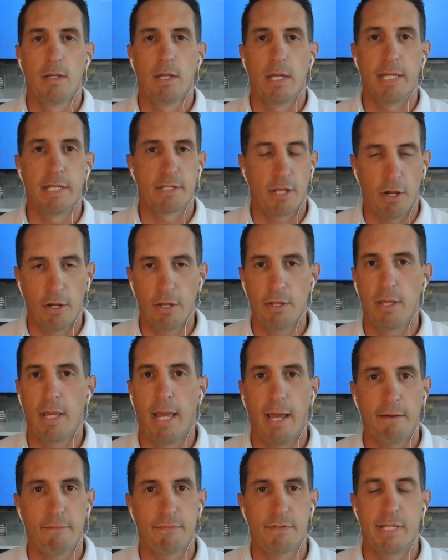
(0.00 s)
until you
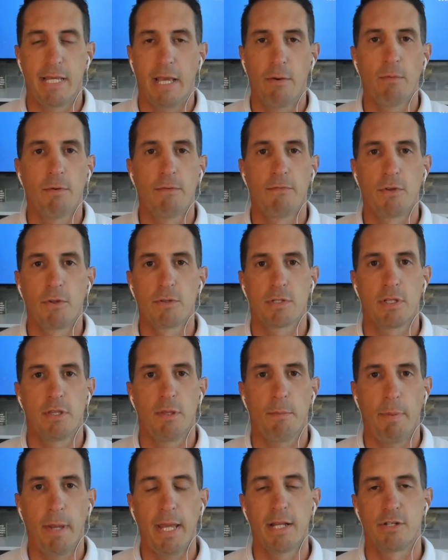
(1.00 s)
have 10 reviews on
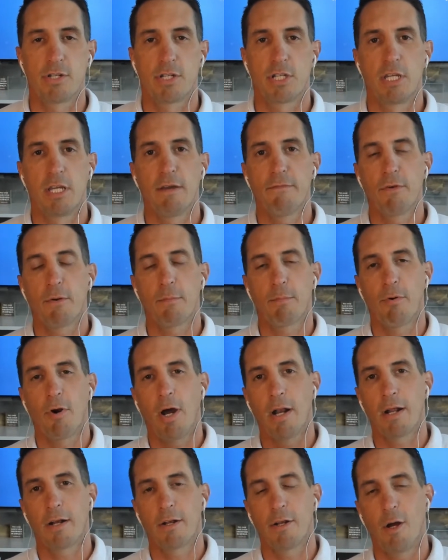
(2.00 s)
the page. Give your
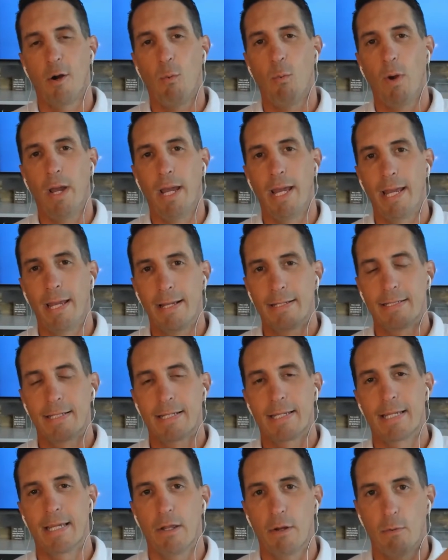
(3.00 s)
product away to
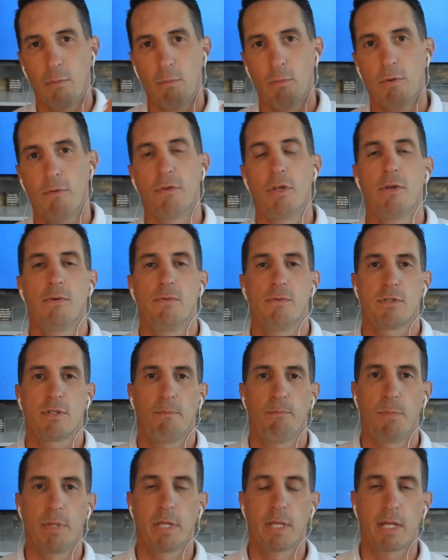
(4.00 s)
get reviews,
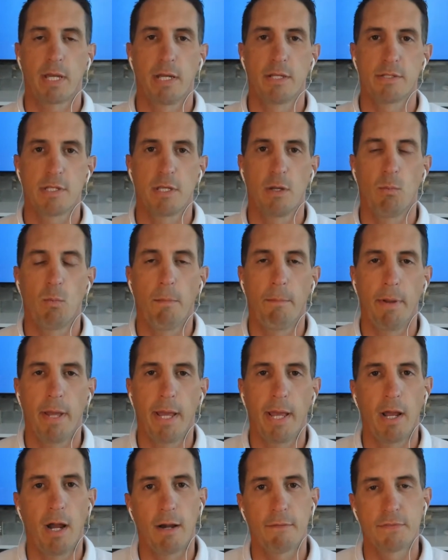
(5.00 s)
because it will
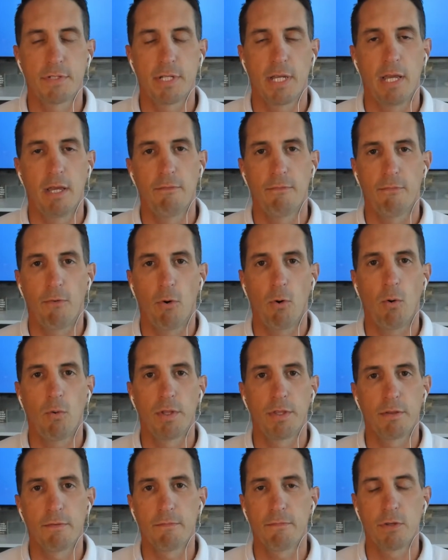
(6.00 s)
pay off
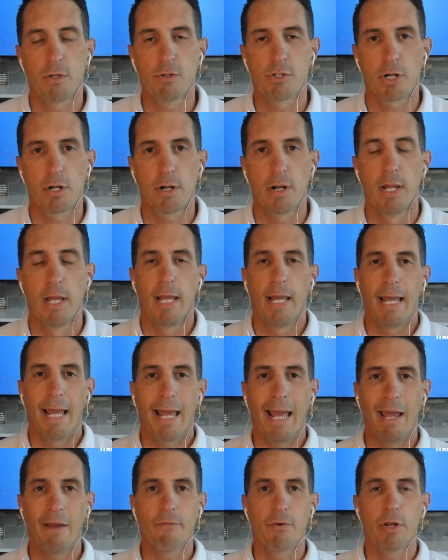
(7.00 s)
tenfold in the future.
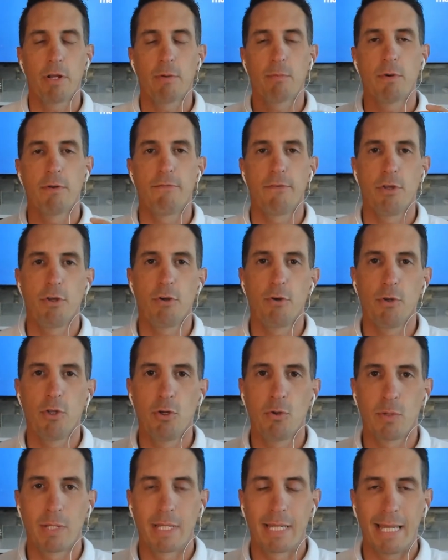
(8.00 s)
Every review
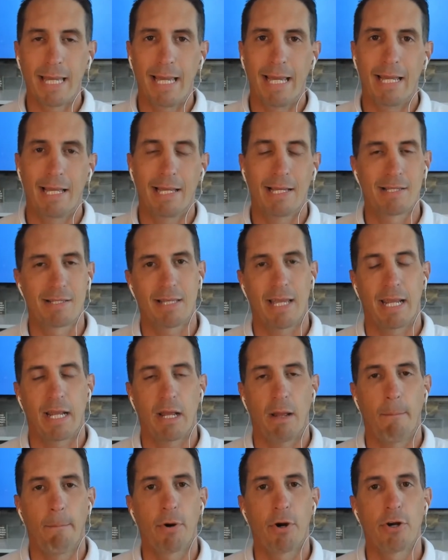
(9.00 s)
you get is like
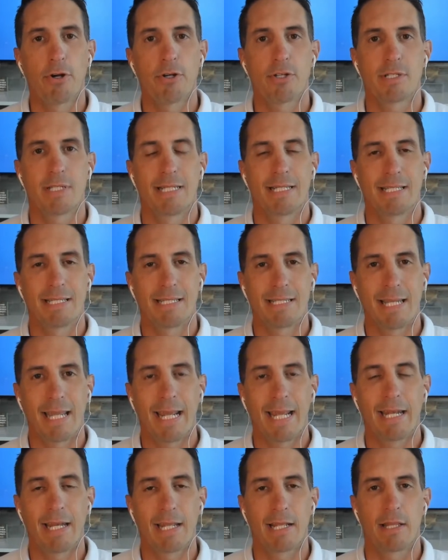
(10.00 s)
a person
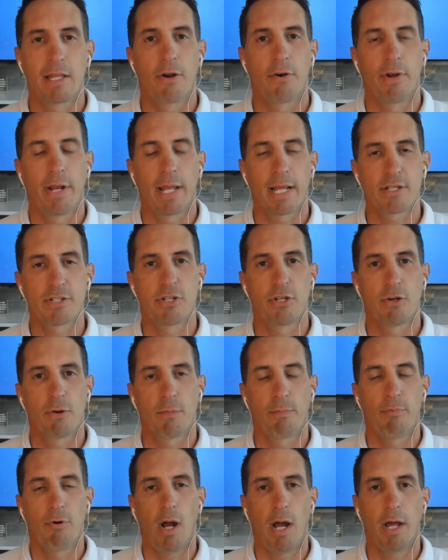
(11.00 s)
standing there next to your
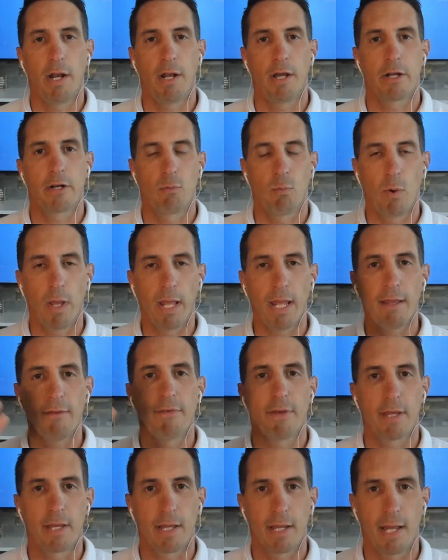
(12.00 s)
product,
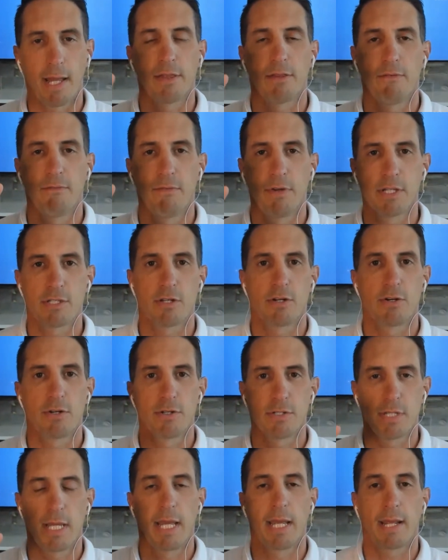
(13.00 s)
waving at the visitor
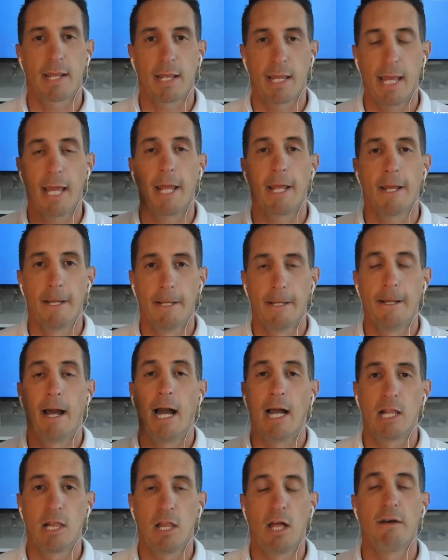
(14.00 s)
saying, hey,
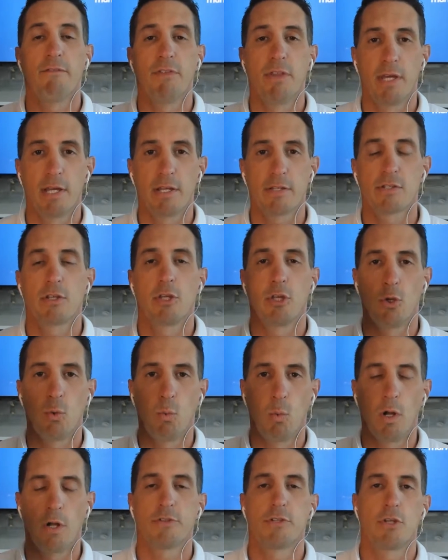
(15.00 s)
I loved this, you
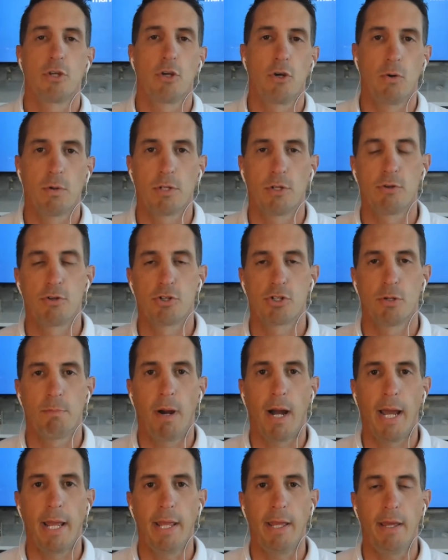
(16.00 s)
will too, you should
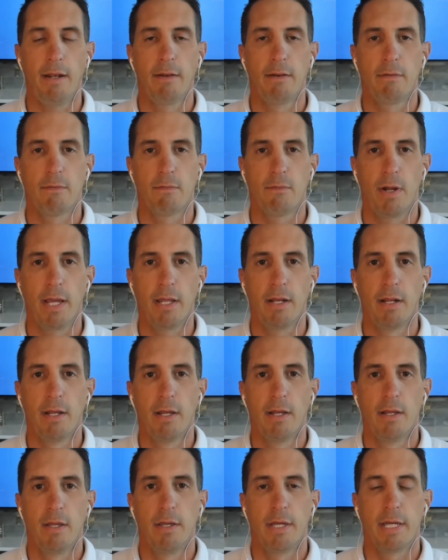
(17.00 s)
buy it, right?
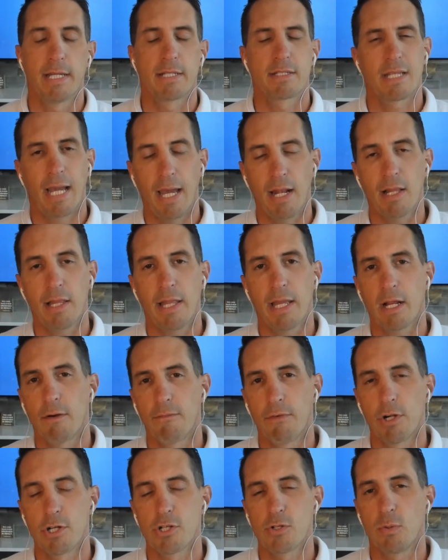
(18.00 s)
It's kind of like a
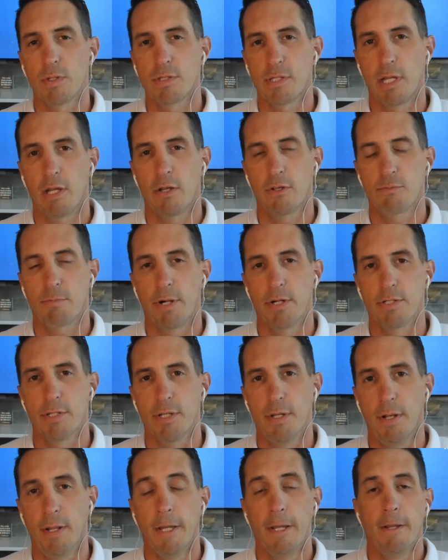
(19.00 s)
virtual
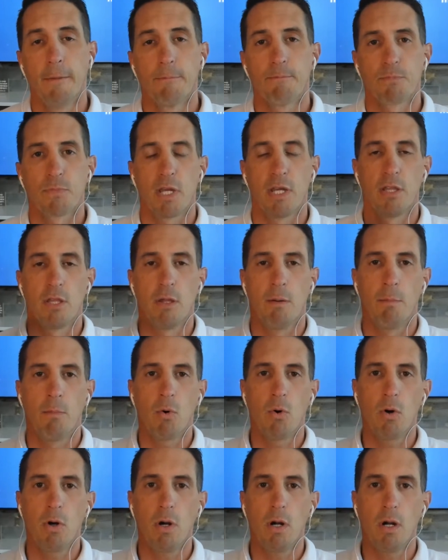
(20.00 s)
salesperson. And the
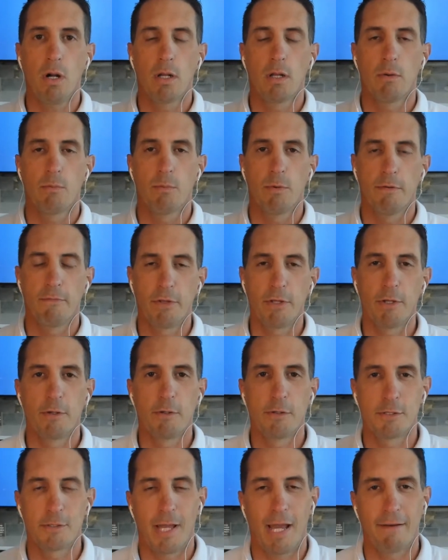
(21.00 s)
more
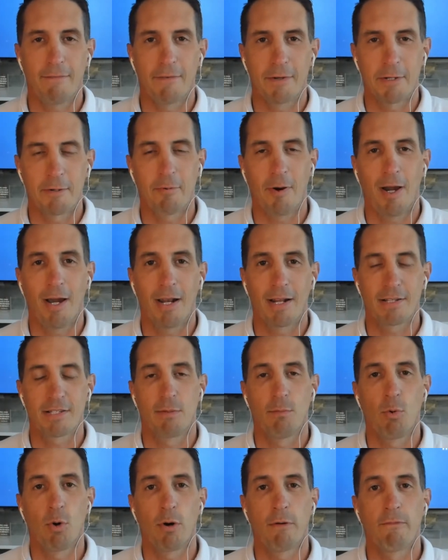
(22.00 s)
reviews you have on your products,
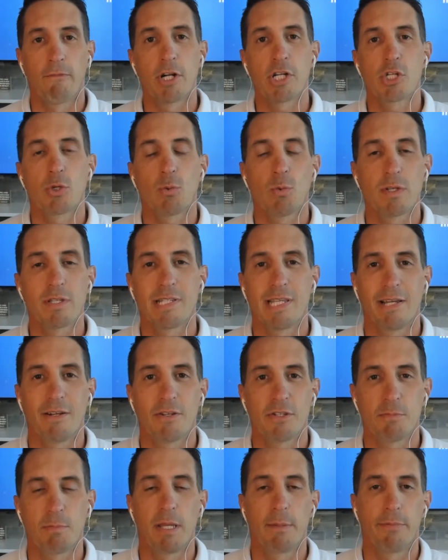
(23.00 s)
the more virtual
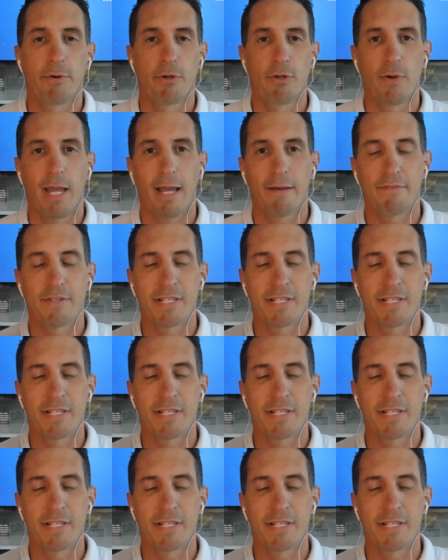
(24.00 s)
salespeople you have